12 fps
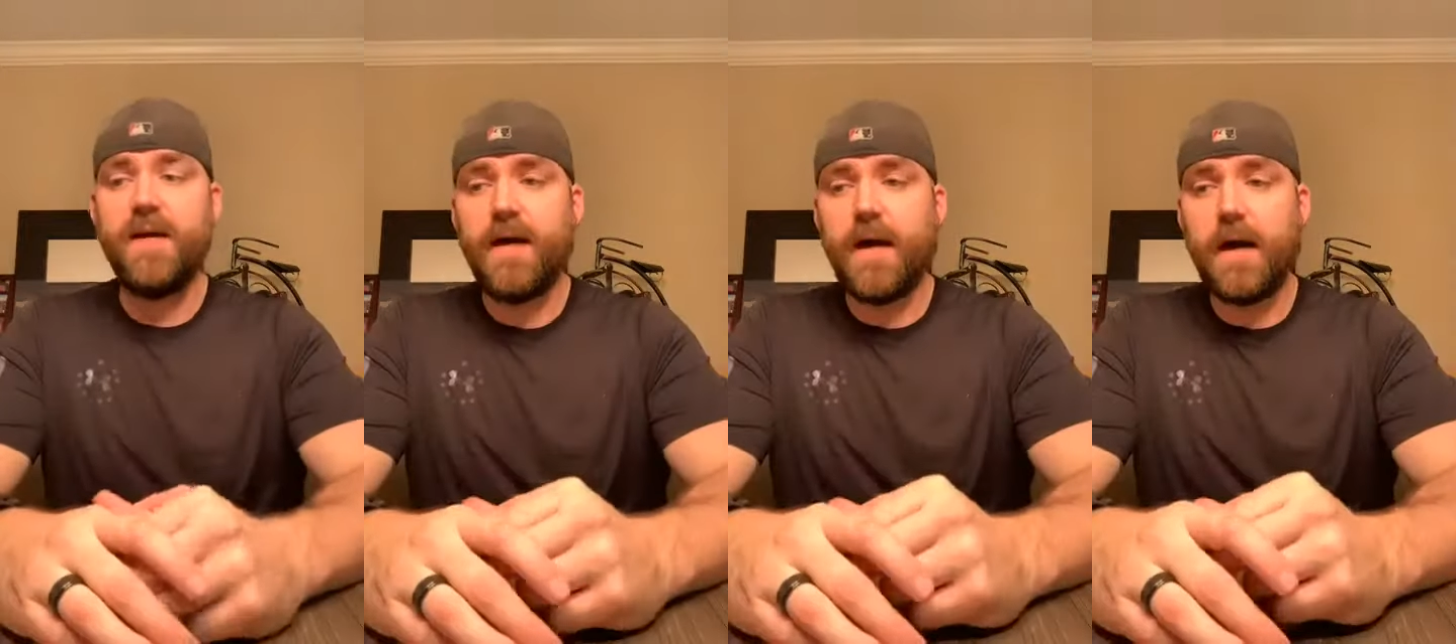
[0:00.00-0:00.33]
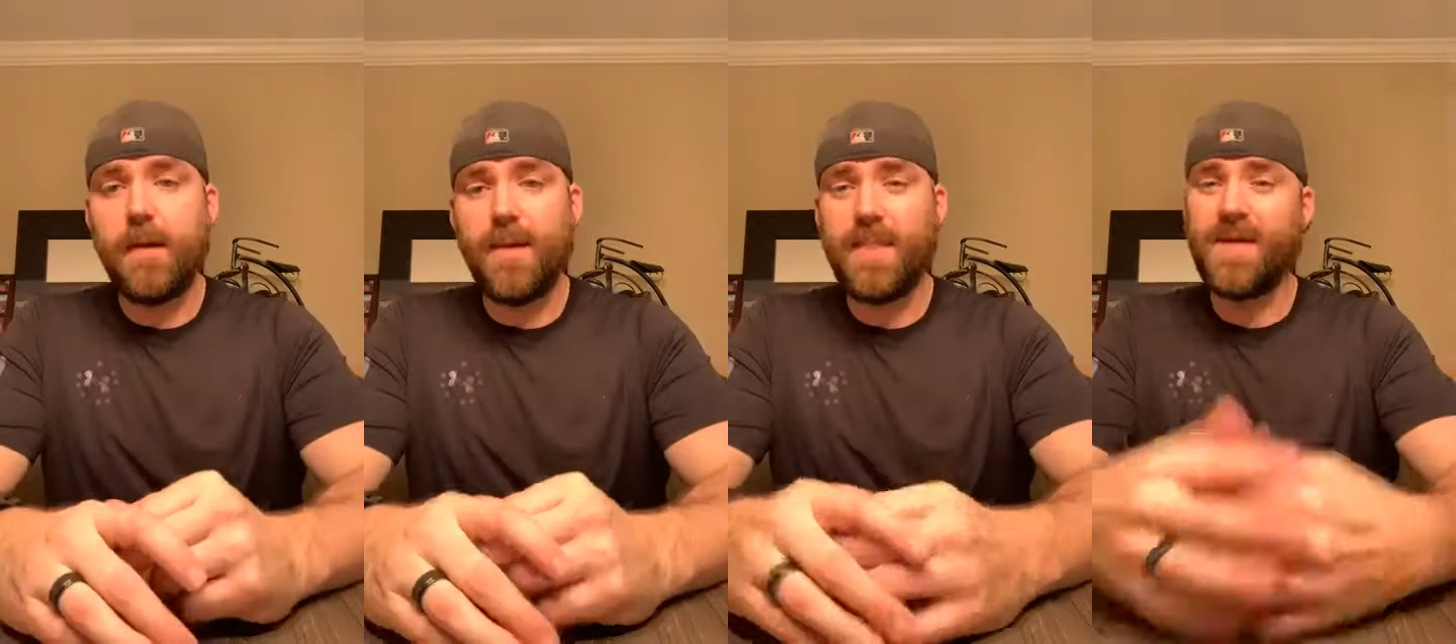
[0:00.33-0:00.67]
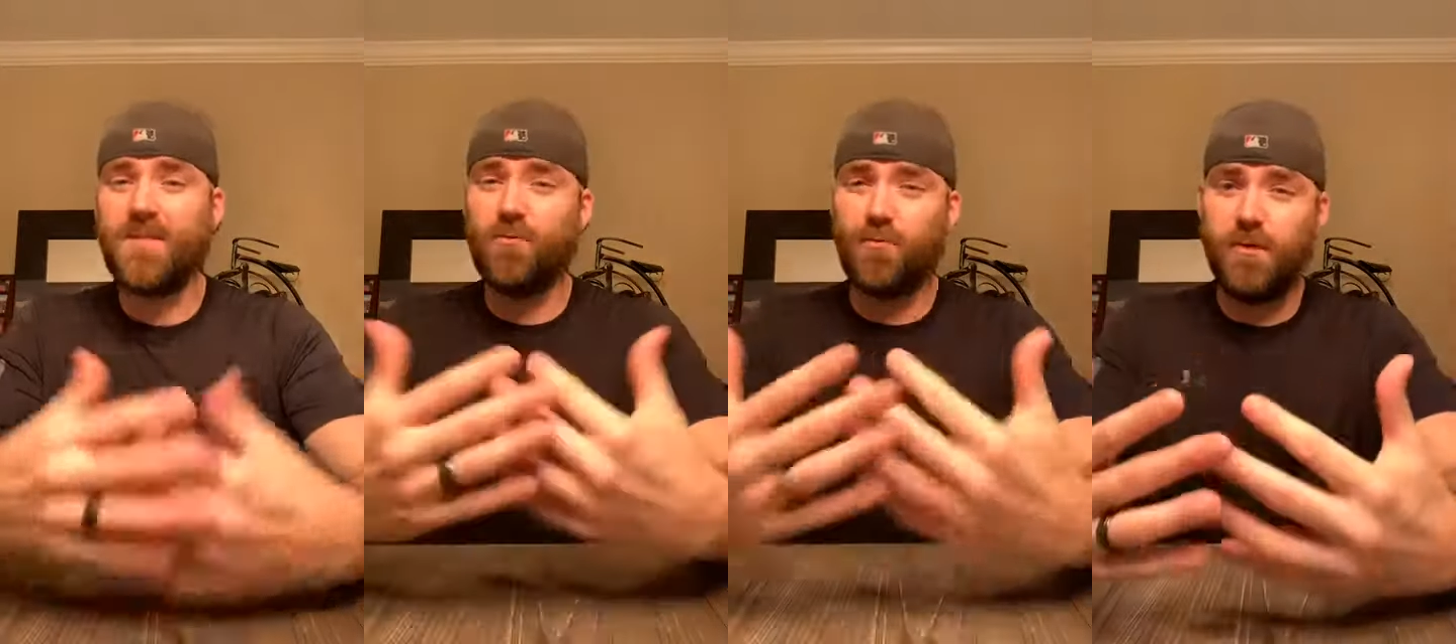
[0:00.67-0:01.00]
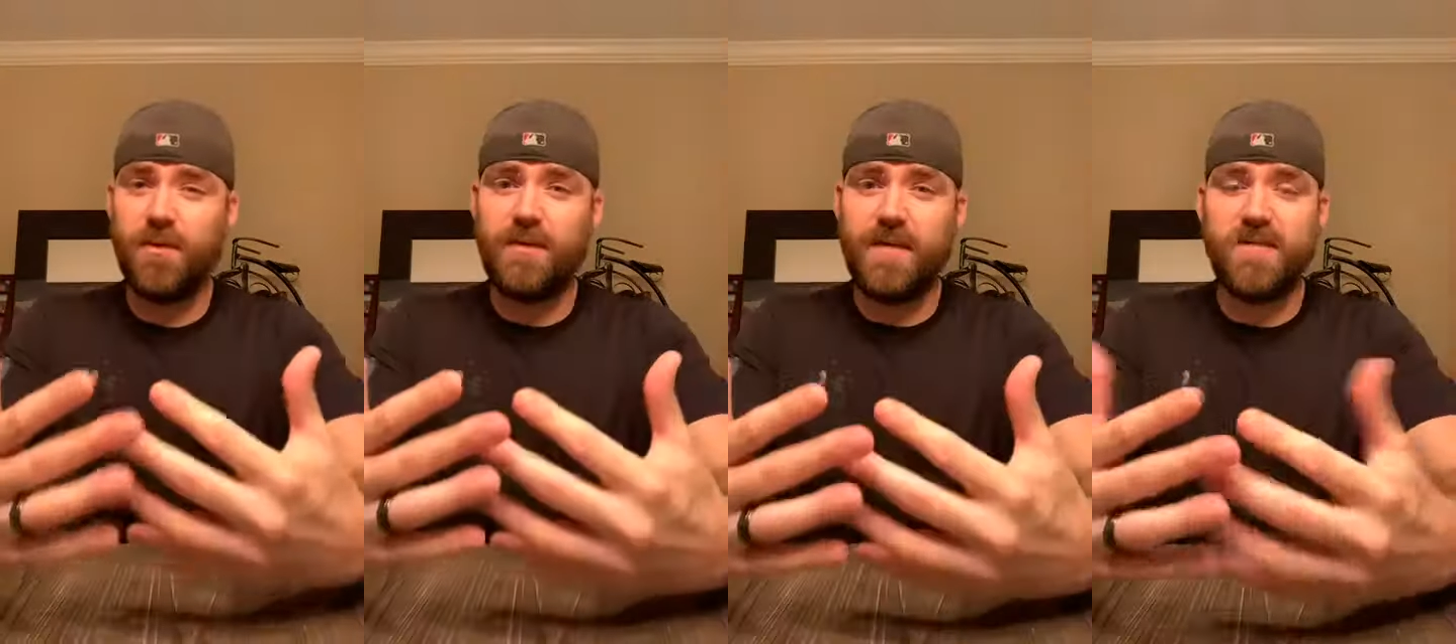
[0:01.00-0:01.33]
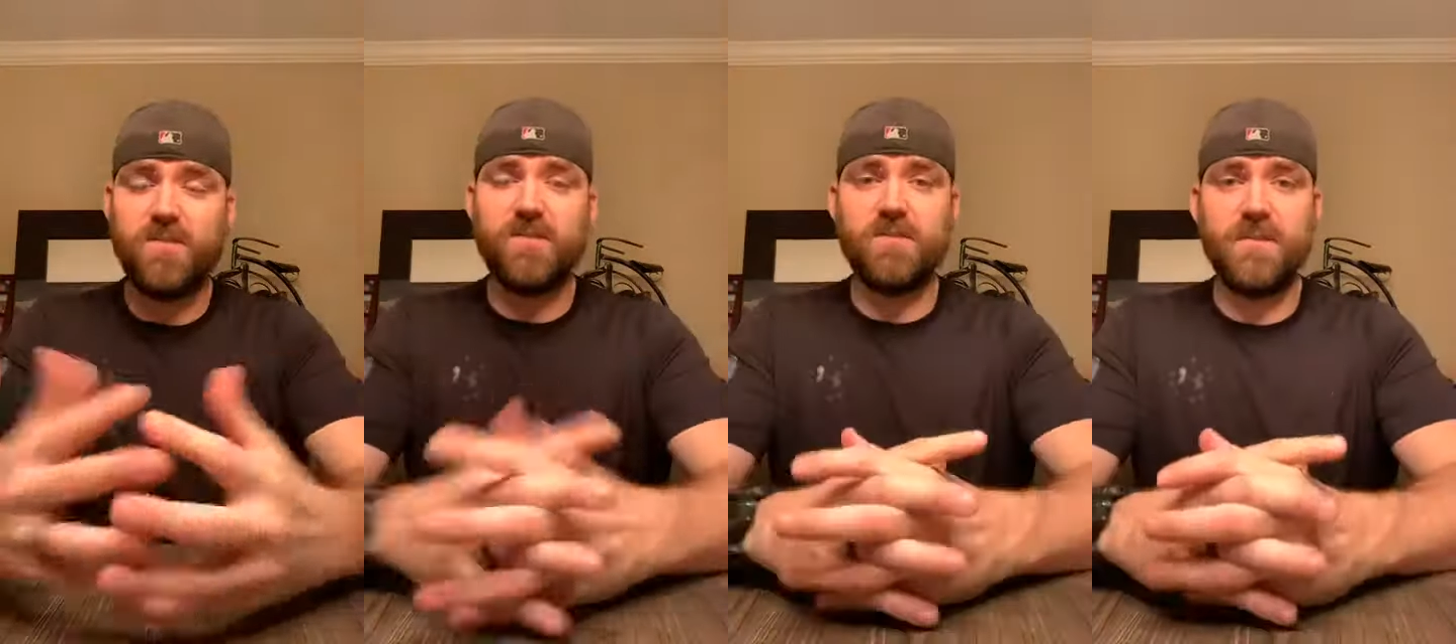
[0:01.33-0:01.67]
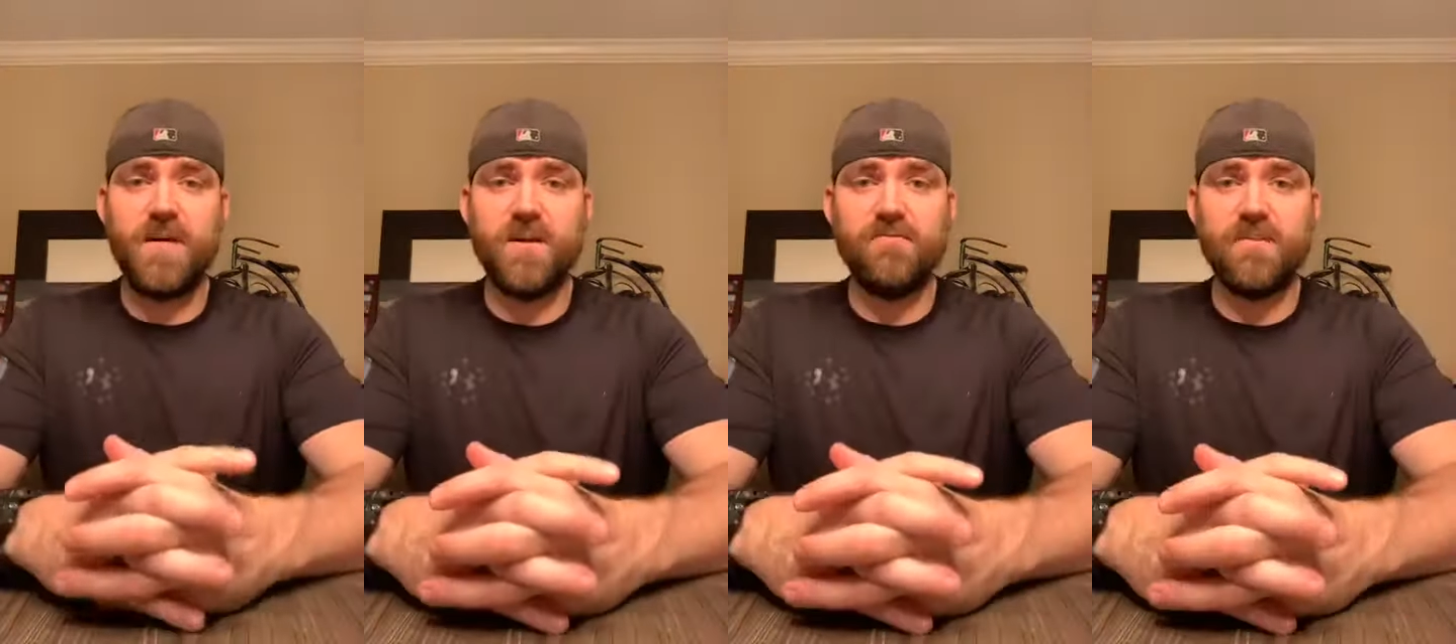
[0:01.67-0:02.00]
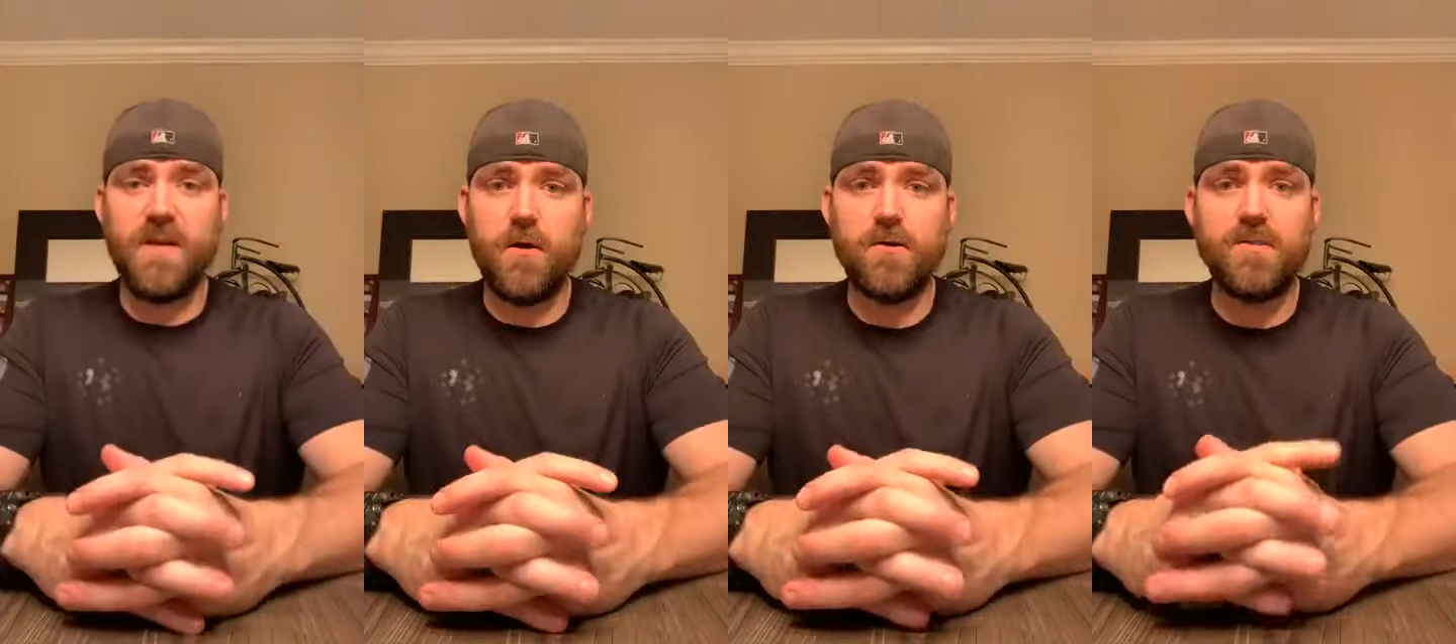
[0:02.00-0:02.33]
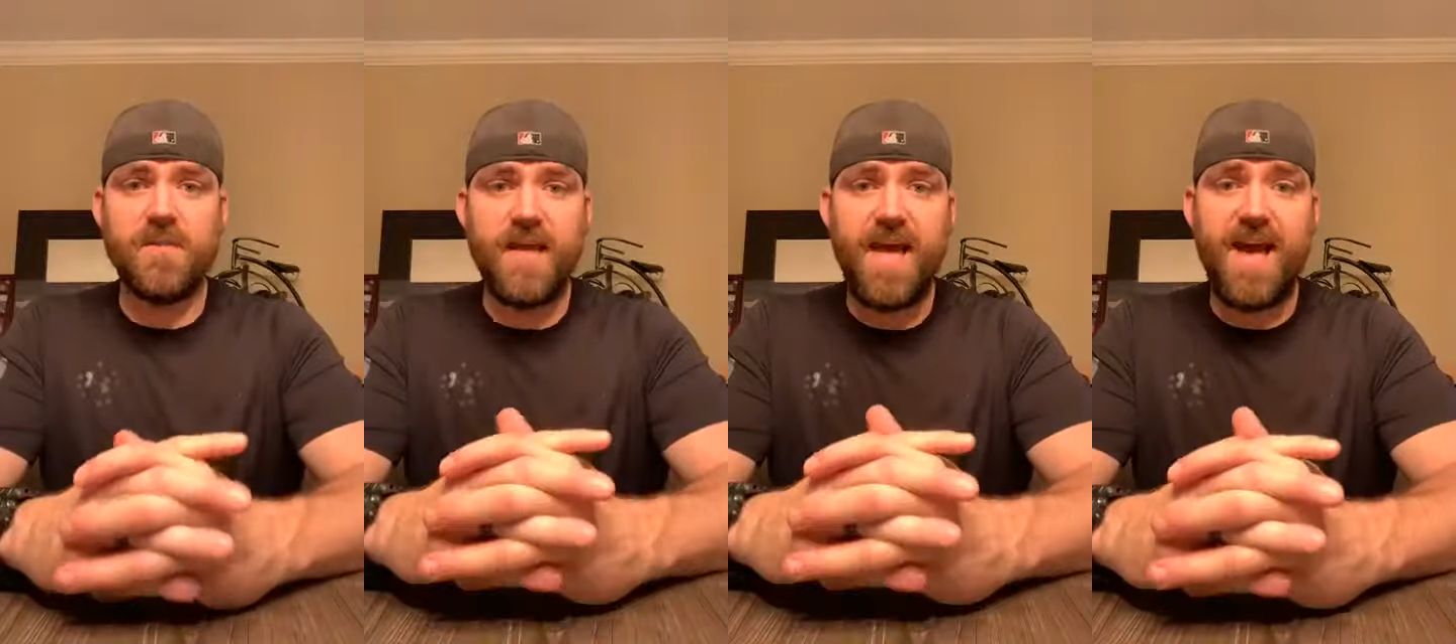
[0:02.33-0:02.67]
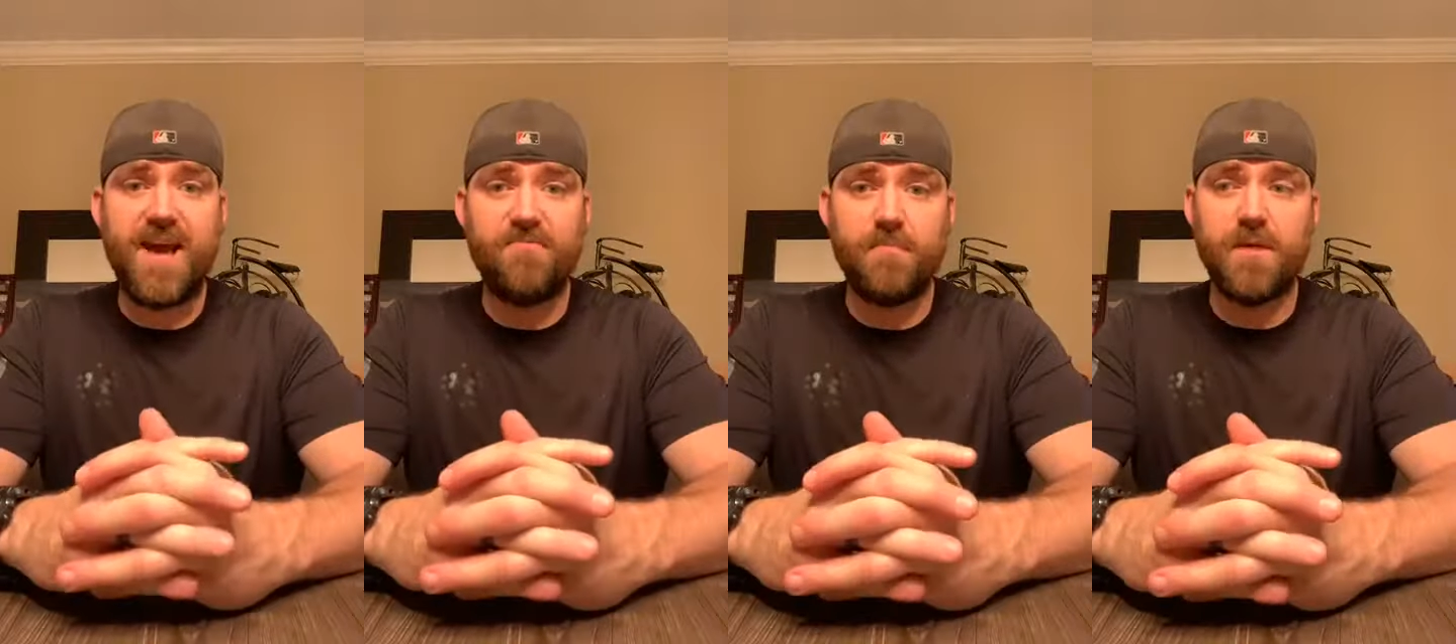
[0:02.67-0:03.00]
And that's a really nice kind of guarantee to have,